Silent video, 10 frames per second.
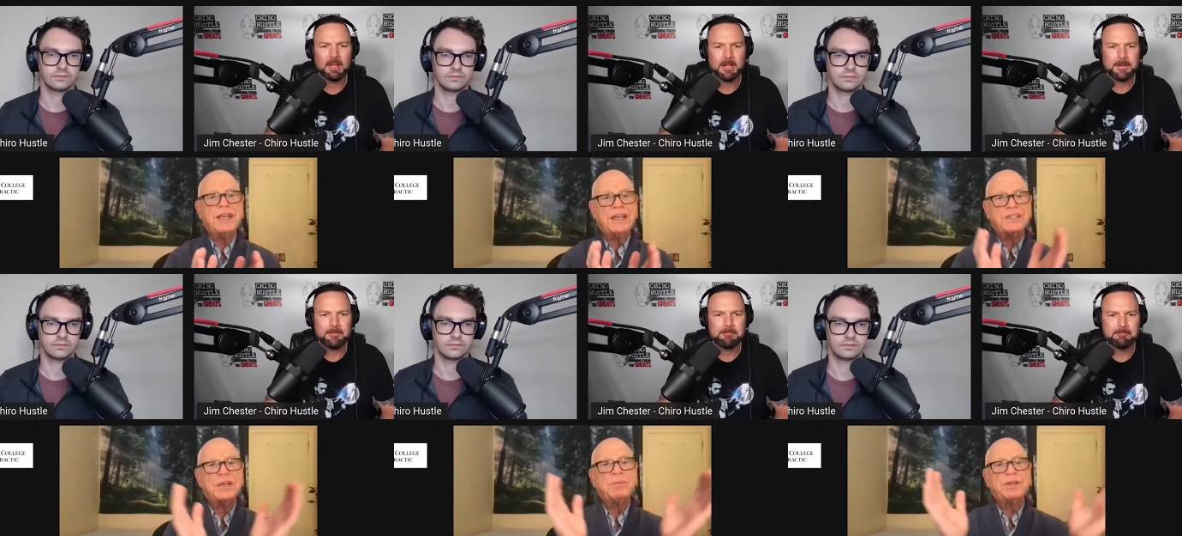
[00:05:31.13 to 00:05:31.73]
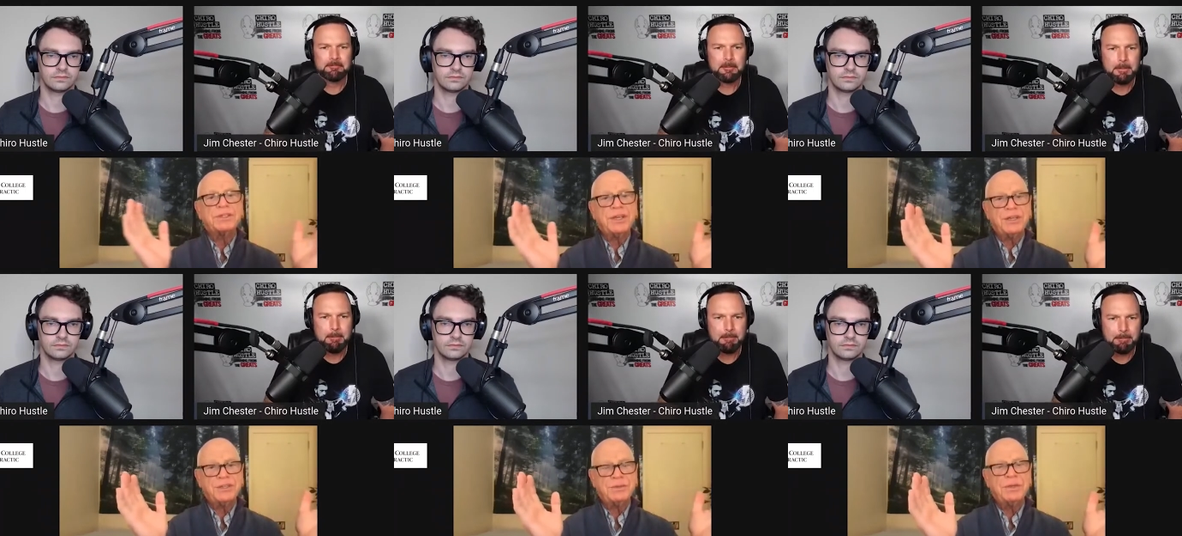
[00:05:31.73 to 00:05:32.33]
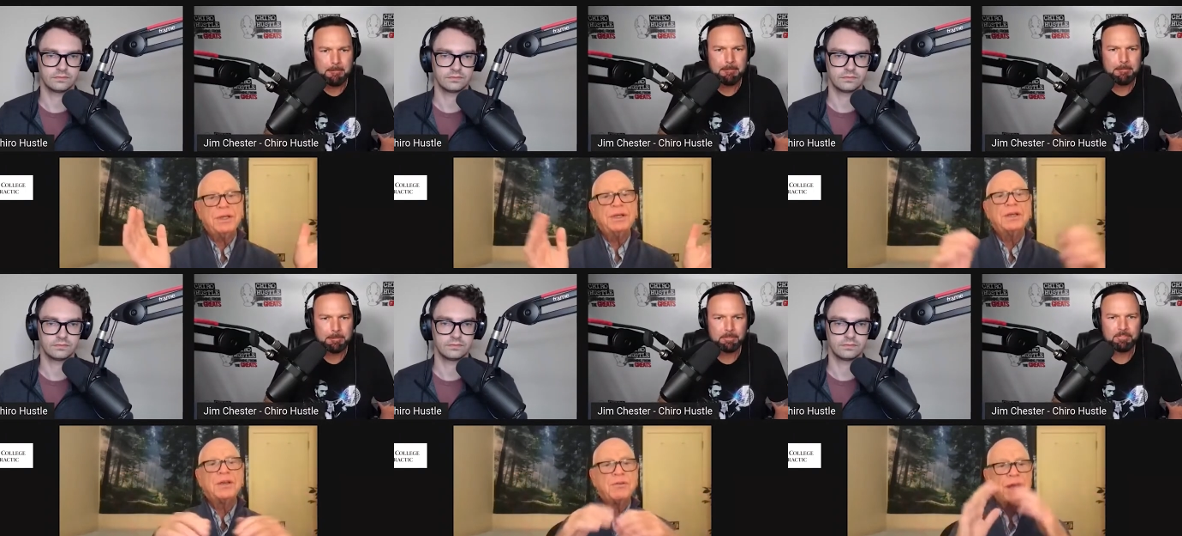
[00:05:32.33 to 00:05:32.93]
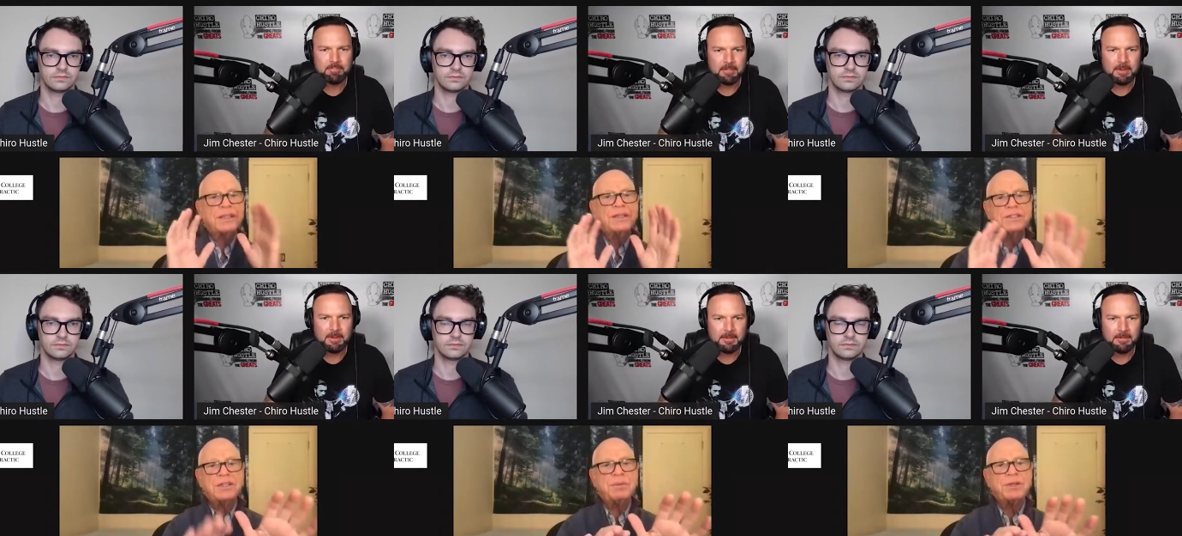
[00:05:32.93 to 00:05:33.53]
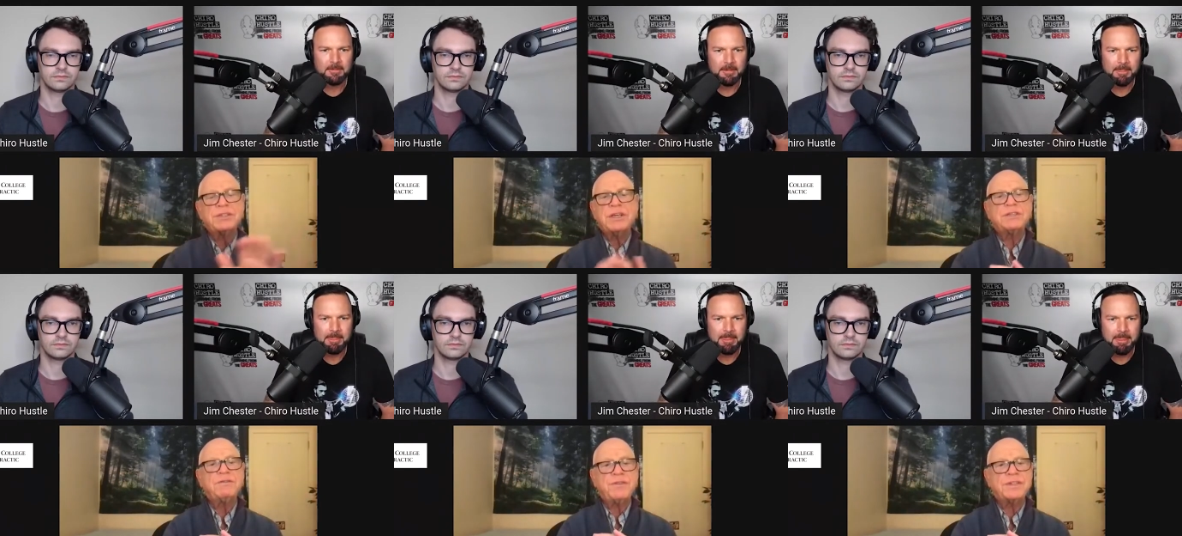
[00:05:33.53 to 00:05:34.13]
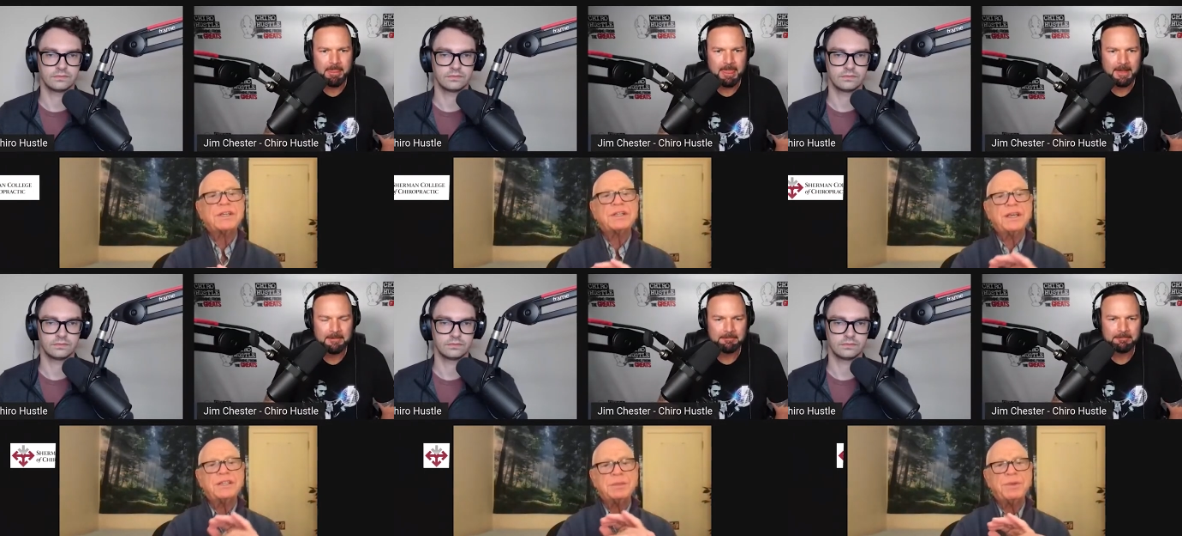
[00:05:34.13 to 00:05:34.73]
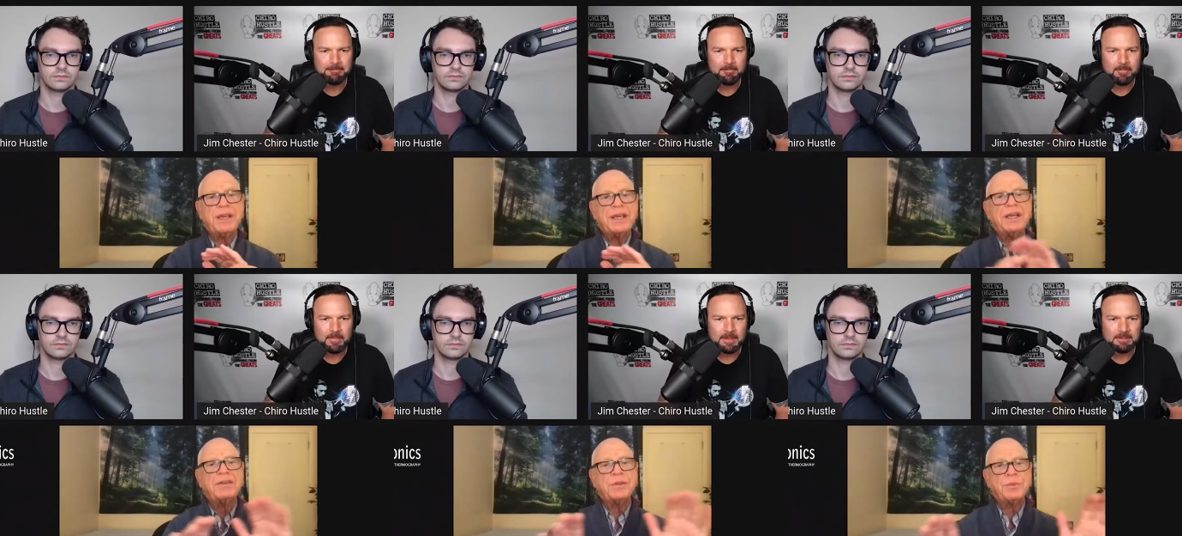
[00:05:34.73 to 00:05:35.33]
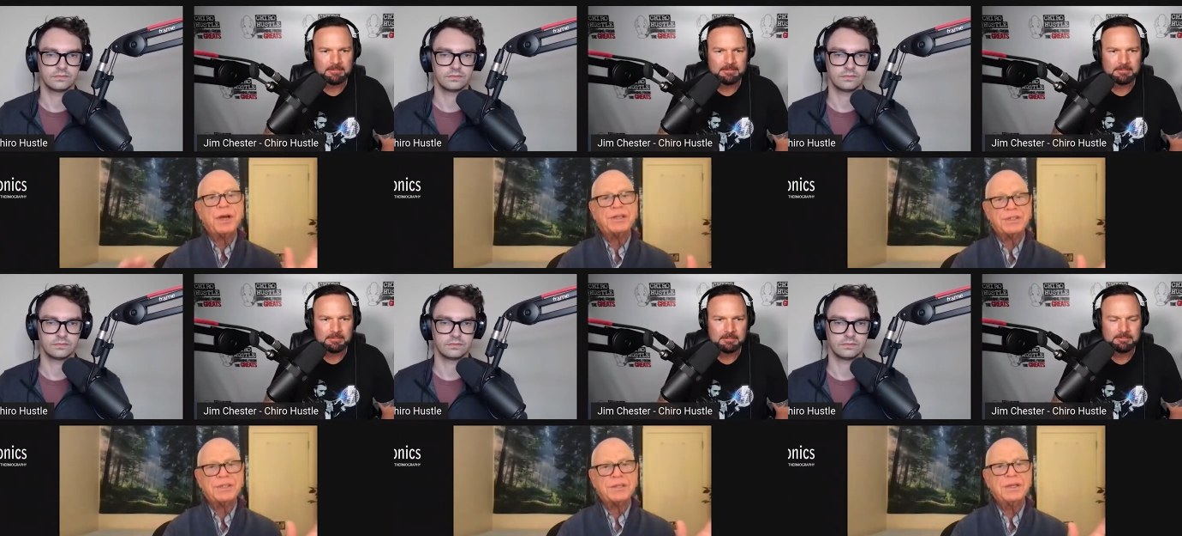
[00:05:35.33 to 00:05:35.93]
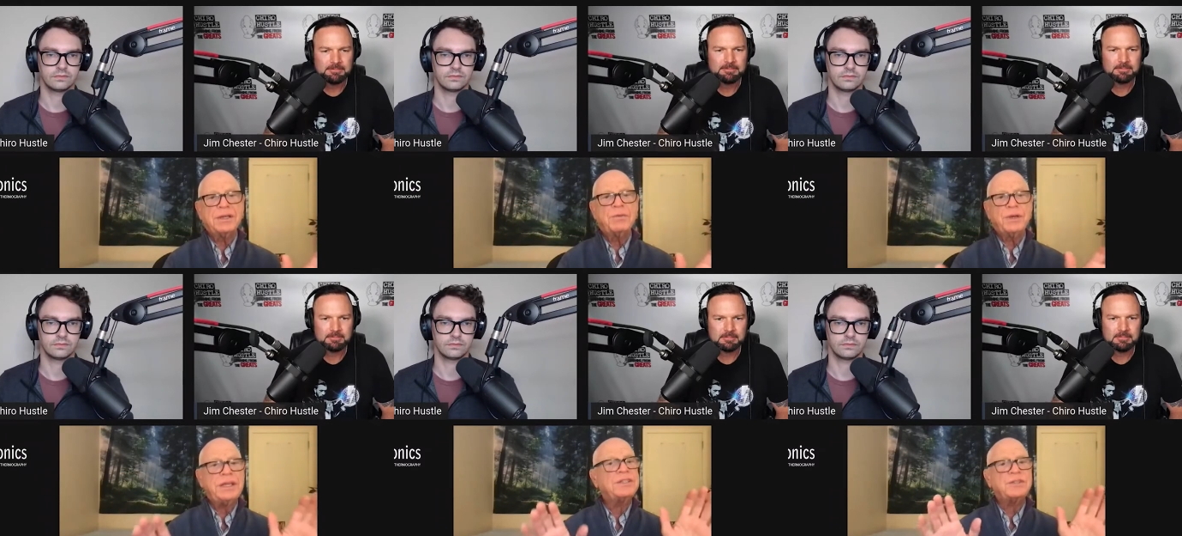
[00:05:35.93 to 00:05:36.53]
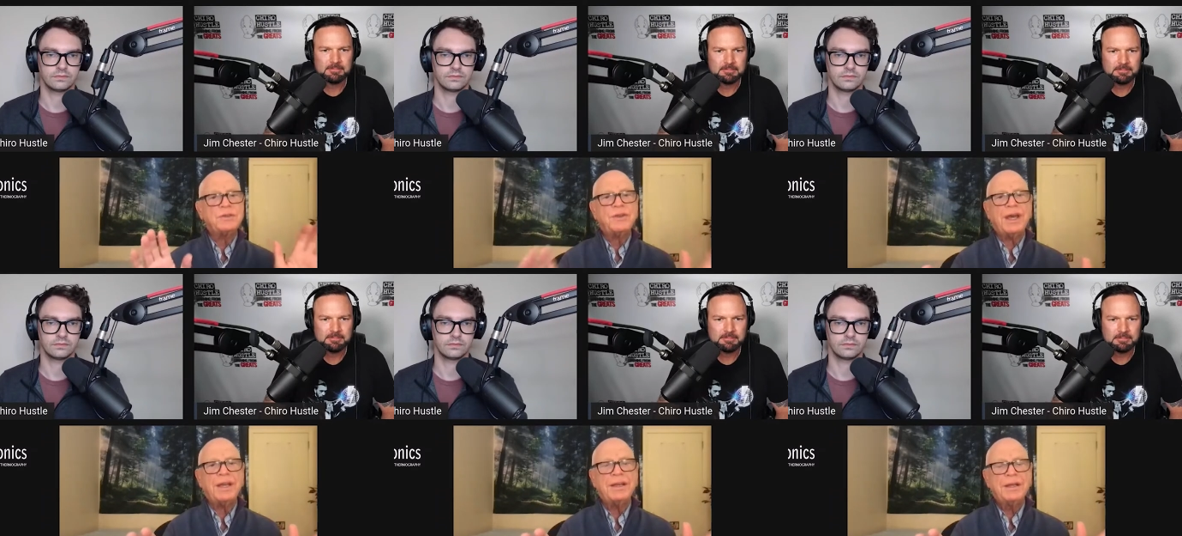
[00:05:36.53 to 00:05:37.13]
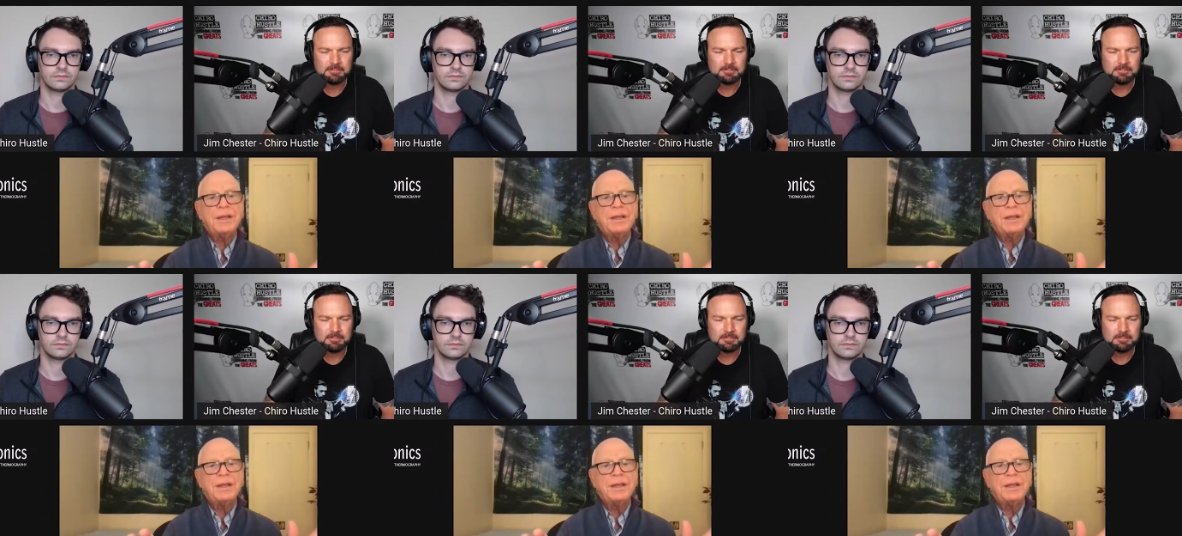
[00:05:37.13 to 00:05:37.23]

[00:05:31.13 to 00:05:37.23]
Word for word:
Speaker 1: in a subluxation. Correcting the subluxation physically is the beginning of the process. We need to do that.